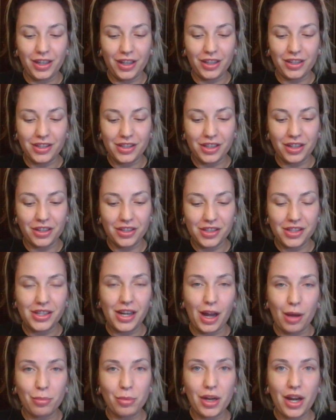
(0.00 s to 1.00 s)
It's gonna
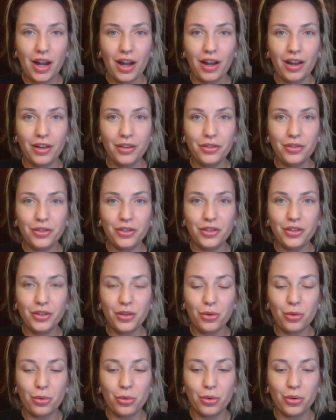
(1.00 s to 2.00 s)
snap in half,
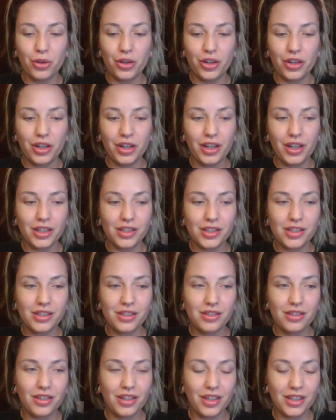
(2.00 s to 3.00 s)
or
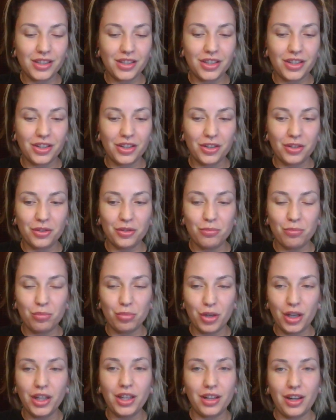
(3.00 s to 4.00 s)
it's gonna
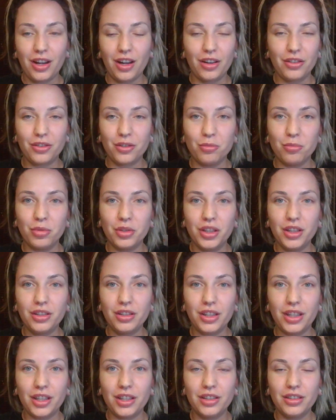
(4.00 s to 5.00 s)
break in half
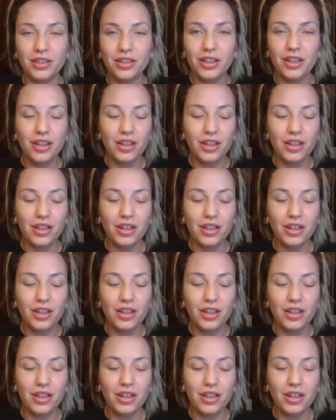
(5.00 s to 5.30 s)
completely,